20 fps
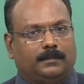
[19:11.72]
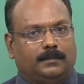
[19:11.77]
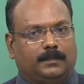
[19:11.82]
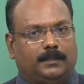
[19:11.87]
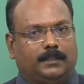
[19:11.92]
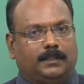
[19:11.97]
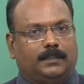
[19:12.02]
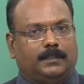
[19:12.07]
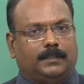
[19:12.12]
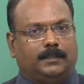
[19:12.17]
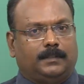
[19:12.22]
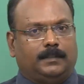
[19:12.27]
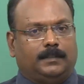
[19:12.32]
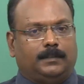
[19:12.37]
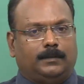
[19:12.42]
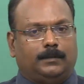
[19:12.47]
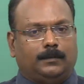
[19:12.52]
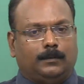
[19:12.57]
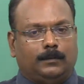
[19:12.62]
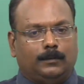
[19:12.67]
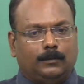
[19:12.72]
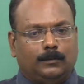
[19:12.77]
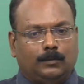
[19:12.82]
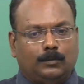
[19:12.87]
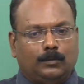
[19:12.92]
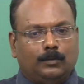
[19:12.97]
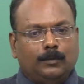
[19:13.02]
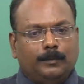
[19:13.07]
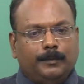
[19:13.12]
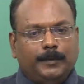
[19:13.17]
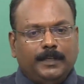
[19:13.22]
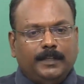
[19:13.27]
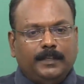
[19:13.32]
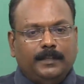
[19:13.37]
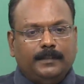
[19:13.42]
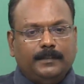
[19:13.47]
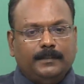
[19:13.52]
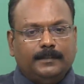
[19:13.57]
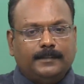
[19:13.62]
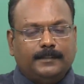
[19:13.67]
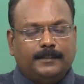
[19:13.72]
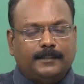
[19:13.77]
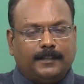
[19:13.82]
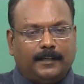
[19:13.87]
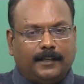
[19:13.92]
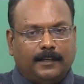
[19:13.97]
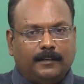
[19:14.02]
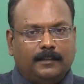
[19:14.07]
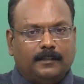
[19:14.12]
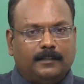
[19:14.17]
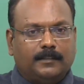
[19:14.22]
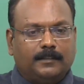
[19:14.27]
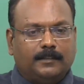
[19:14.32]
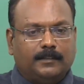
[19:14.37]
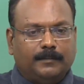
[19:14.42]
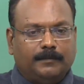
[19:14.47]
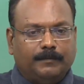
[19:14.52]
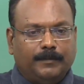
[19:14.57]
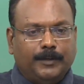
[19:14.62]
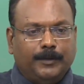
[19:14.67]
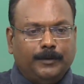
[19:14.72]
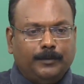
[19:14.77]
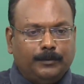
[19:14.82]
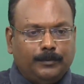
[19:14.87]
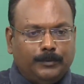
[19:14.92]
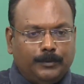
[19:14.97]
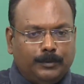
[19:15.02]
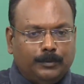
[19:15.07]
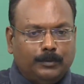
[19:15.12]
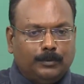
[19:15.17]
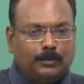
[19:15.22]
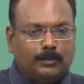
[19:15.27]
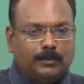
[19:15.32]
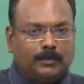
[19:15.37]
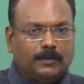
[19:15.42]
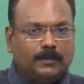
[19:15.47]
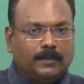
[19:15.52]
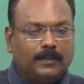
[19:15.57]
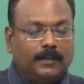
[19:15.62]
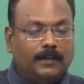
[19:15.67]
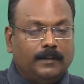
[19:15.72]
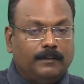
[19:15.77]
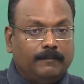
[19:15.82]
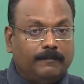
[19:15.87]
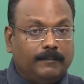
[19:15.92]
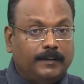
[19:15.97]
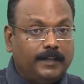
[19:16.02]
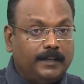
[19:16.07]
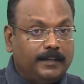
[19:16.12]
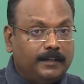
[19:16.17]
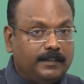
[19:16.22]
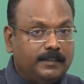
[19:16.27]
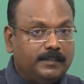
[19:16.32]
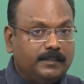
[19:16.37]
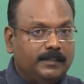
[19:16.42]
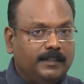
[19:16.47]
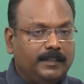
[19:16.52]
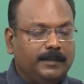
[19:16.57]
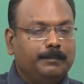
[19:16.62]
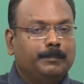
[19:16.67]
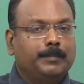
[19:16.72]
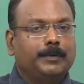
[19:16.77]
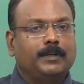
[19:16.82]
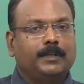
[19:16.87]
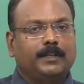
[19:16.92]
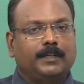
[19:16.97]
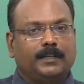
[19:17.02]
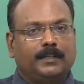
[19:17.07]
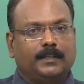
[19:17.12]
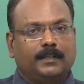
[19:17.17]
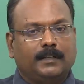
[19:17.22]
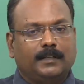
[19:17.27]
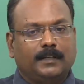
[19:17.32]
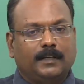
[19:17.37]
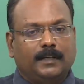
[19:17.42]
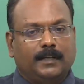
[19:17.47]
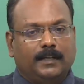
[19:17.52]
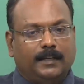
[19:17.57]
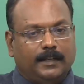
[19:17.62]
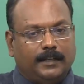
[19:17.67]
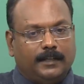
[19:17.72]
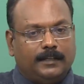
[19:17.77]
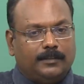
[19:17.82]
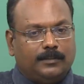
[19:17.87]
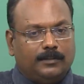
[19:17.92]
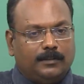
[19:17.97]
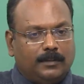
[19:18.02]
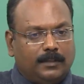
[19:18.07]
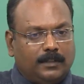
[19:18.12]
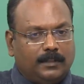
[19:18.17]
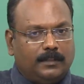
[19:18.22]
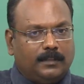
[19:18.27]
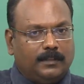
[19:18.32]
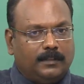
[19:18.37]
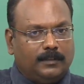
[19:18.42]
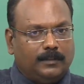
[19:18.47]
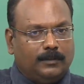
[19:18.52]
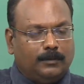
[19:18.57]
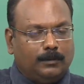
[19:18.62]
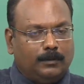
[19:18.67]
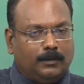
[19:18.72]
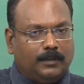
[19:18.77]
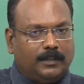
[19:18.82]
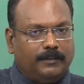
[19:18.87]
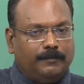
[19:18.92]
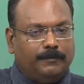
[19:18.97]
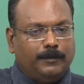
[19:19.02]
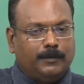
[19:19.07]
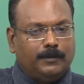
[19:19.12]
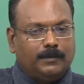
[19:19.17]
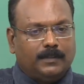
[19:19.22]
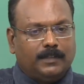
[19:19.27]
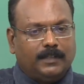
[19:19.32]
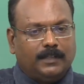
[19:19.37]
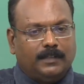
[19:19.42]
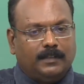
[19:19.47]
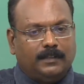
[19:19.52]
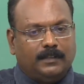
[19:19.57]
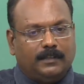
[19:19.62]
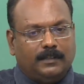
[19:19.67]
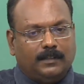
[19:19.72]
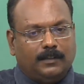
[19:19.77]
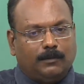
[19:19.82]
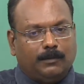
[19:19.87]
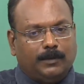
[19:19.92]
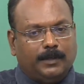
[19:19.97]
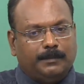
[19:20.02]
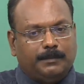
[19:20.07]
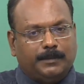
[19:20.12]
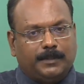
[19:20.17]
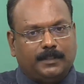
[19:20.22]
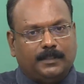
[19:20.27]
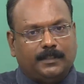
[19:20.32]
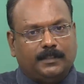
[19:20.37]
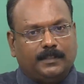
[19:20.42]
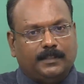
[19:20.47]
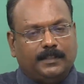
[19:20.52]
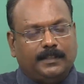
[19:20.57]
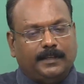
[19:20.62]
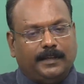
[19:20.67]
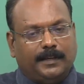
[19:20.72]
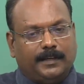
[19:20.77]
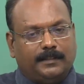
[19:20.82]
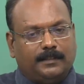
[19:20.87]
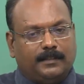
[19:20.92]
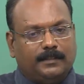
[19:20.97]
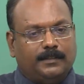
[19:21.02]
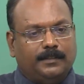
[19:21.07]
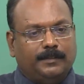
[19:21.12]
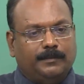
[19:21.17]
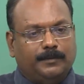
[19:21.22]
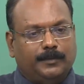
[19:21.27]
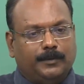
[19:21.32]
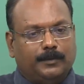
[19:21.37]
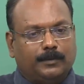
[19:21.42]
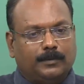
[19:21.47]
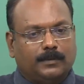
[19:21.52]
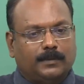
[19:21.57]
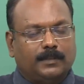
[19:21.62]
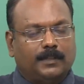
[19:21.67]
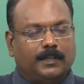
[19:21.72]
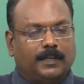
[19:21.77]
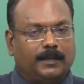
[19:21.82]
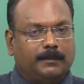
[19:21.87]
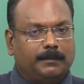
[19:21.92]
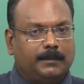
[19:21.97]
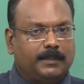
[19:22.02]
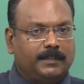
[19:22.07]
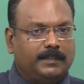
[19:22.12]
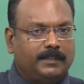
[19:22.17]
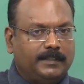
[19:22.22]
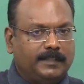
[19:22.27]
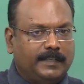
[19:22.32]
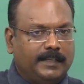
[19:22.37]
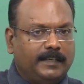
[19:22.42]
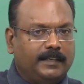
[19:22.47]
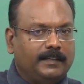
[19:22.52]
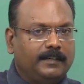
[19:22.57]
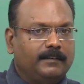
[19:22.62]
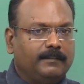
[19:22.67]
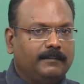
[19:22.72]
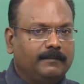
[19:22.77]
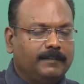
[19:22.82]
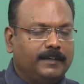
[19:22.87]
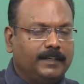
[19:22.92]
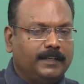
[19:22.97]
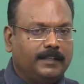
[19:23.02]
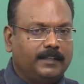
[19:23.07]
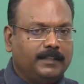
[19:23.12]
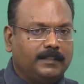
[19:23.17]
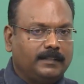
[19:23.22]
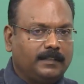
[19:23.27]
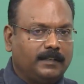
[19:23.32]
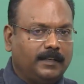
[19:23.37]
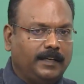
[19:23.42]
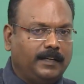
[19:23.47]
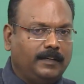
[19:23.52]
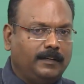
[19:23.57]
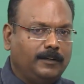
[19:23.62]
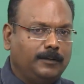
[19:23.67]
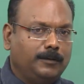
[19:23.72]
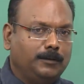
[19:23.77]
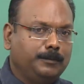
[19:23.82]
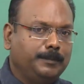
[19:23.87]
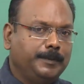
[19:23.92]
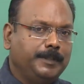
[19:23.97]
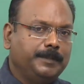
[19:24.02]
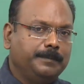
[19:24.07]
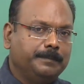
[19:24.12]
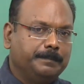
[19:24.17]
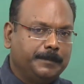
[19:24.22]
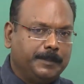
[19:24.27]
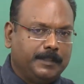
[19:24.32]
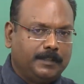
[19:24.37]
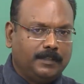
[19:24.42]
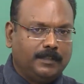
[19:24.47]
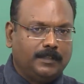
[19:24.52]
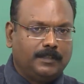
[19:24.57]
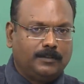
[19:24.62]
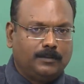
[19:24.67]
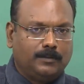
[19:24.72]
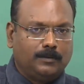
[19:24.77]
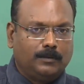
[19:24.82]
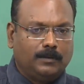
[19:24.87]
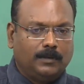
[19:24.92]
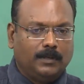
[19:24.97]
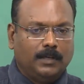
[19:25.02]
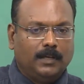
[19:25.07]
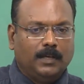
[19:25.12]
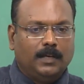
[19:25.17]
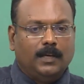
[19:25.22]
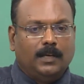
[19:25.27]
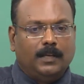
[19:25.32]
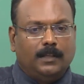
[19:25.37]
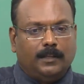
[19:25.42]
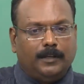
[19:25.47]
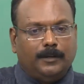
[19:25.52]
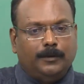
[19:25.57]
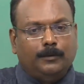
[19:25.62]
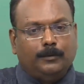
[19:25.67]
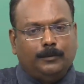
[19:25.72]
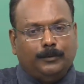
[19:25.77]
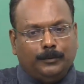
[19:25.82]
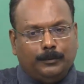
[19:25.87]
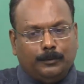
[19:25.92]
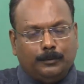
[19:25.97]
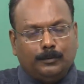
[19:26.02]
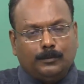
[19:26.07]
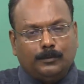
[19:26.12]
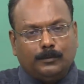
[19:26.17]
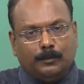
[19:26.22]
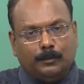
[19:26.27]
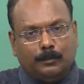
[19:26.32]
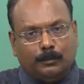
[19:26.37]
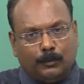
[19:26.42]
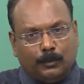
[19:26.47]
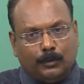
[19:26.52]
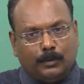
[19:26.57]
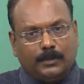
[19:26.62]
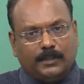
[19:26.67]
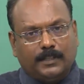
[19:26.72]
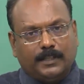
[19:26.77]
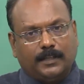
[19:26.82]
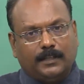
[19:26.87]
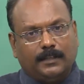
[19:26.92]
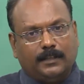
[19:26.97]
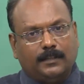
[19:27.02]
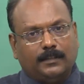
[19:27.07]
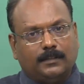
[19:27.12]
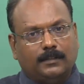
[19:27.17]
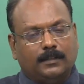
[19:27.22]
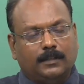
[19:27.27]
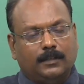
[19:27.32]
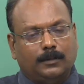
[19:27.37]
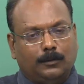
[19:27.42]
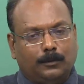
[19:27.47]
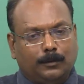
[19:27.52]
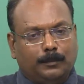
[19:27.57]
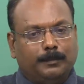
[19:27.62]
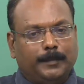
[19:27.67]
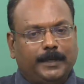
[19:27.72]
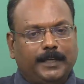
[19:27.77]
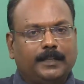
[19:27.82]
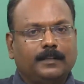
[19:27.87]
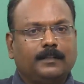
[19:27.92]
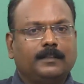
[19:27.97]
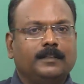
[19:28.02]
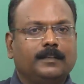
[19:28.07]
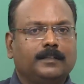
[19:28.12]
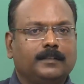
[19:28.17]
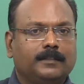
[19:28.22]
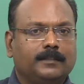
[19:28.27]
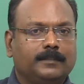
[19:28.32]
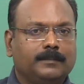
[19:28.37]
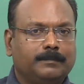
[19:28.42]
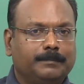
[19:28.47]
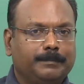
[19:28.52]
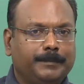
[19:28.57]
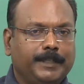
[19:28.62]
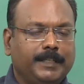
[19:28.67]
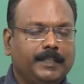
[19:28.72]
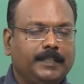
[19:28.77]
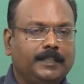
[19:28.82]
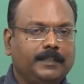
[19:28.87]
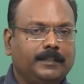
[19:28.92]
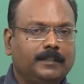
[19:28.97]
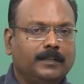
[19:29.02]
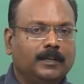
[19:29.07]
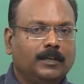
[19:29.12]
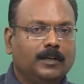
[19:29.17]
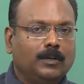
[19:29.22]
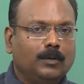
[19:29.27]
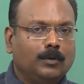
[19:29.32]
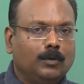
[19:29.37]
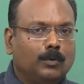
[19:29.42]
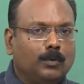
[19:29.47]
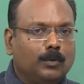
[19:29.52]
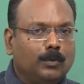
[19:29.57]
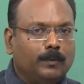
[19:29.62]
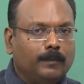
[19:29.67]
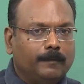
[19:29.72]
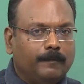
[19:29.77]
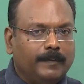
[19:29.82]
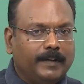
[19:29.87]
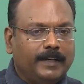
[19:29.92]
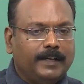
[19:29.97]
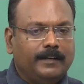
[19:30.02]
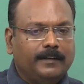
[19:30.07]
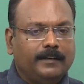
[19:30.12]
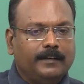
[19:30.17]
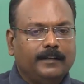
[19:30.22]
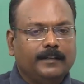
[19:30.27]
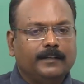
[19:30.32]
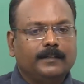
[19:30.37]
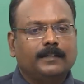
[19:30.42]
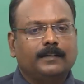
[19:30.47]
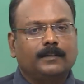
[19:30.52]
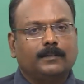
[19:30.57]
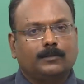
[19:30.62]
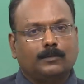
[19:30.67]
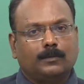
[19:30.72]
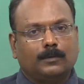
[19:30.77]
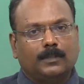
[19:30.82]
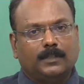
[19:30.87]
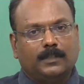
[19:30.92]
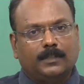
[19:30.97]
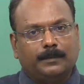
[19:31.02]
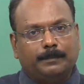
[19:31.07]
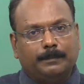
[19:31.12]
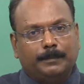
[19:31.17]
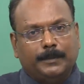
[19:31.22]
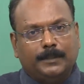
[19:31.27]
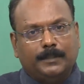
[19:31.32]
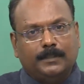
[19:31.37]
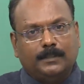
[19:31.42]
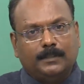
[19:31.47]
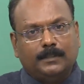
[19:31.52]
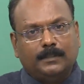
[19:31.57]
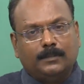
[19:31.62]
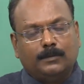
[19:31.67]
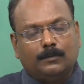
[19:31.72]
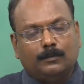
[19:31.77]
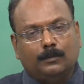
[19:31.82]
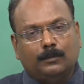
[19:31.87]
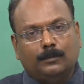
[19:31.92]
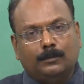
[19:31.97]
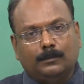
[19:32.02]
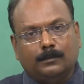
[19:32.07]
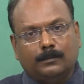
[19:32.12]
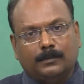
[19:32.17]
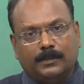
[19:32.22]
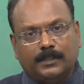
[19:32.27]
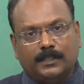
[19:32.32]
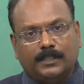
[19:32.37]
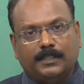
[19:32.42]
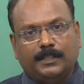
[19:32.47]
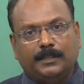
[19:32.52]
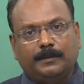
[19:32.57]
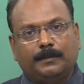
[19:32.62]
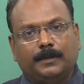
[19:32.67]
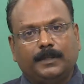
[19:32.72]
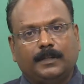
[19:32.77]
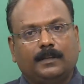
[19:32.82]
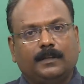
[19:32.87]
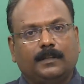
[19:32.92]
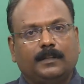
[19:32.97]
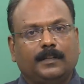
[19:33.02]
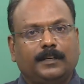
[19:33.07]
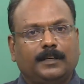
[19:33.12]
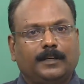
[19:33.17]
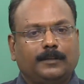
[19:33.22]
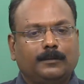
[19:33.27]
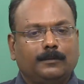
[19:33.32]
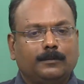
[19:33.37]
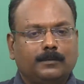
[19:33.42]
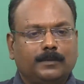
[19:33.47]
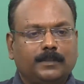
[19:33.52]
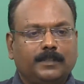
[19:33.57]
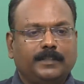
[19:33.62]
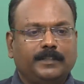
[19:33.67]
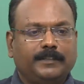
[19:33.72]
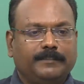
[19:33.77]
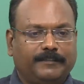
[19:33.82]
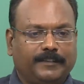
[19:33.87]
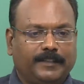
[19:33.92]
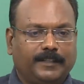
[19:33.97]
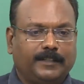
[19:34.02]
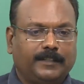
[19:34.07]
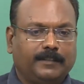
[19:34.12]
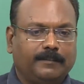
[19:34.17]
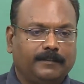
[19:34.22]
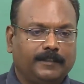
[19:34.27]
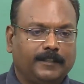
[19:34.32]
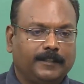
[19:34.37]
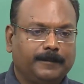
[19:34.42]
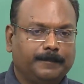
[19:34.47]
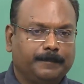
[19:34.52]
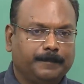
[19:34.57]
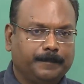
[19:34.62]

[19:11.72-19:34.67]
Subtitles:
Okay. So many channels when you use where it is important. It's not, don't confuse that now I am suggesting excessive use. I am just saying where it is likely to be misunderstood, then you use more channels to make the meaning go very clear, so that the persons who receive it, they can use it effectively.